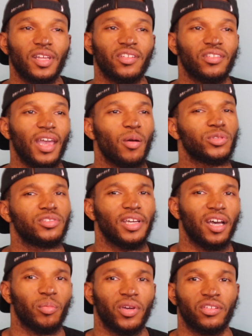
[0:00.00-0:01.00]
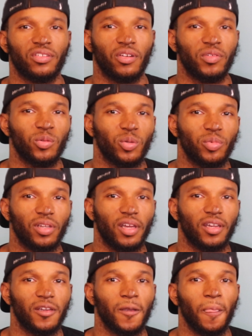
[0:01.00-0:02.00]
say I was doubt myself. He would be
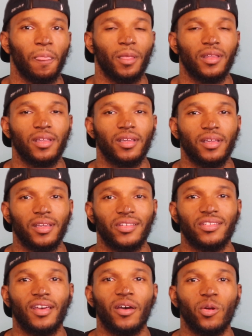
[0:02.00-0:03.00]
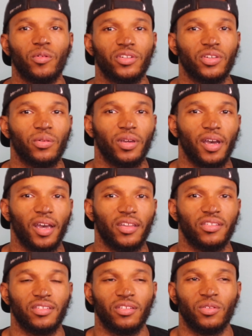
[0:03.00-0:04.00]
like, it's not over till
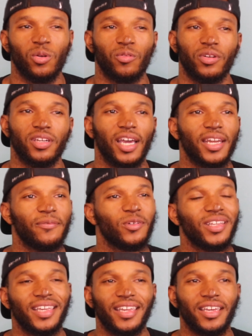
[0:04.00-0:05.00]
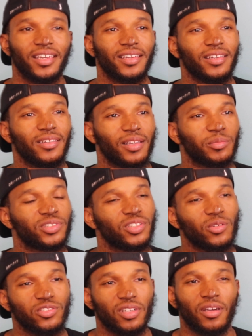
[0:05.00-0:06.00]
God says it's over. And I didn't really get it. I'm
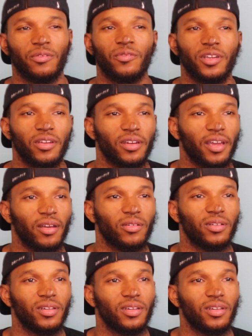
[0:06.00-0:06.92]
still trying to figure it out.